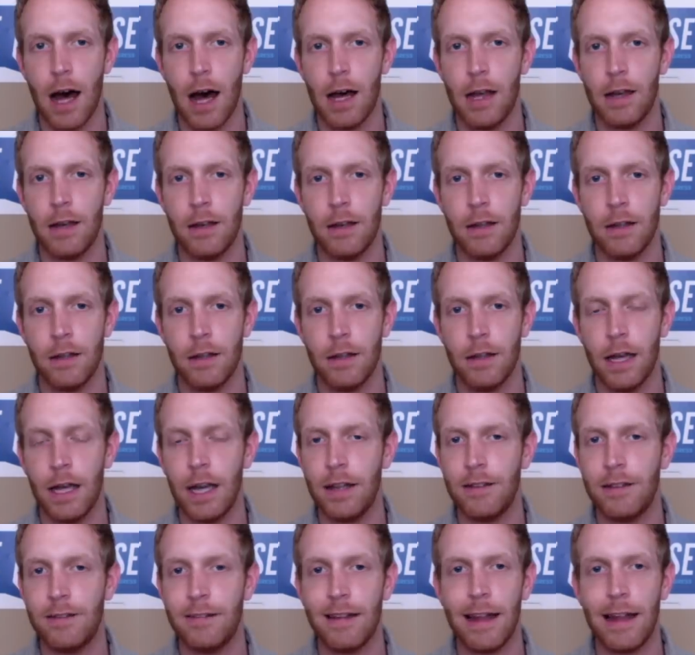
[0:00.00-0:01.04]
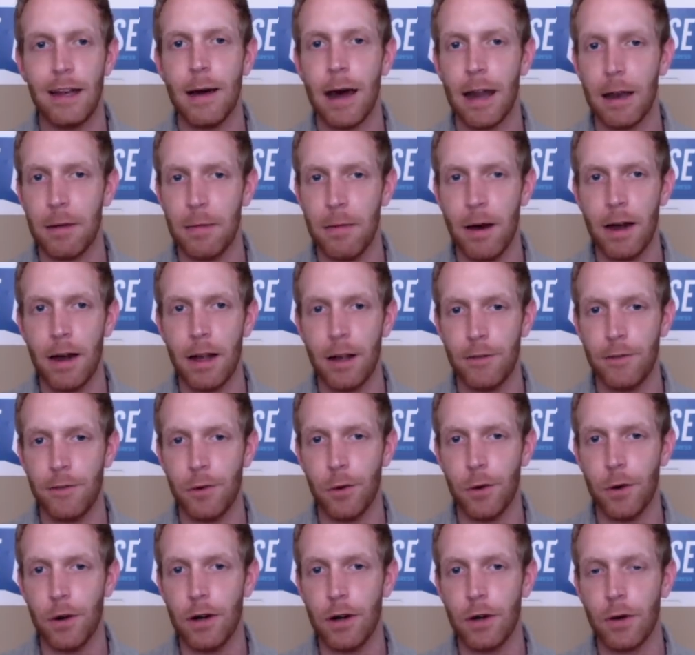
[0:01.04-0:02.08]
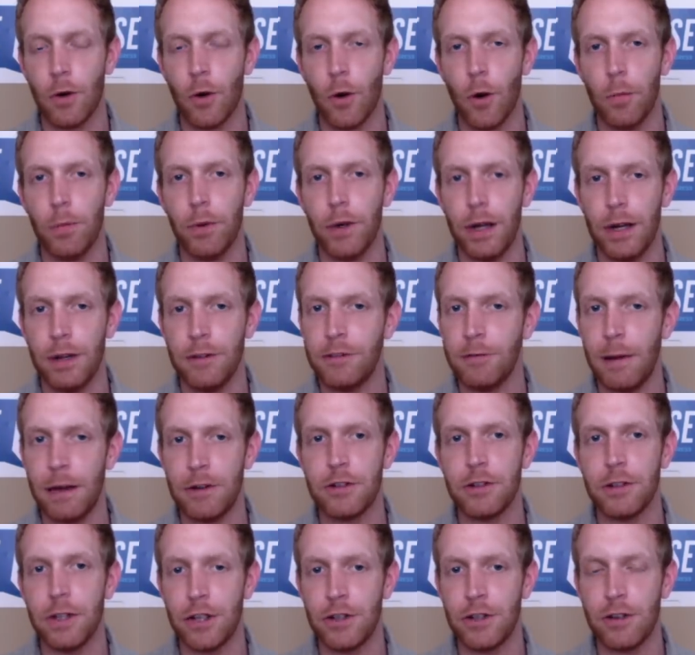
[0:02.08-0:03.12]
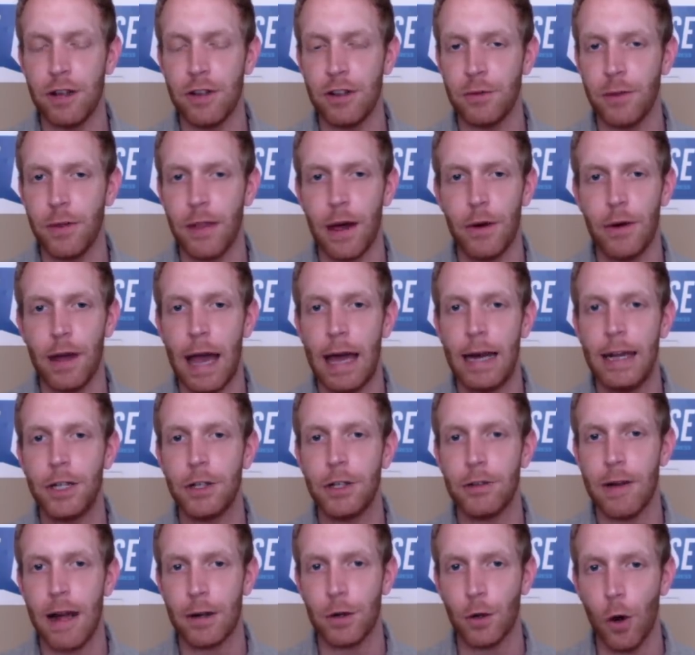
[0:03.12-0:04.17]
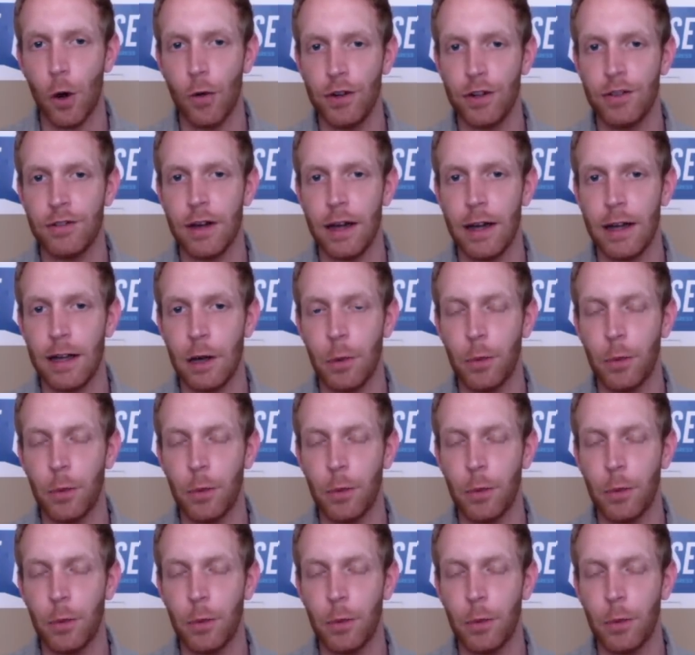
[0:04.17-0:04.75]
on an insane amount of money for corporate and special interests without any direct oversight.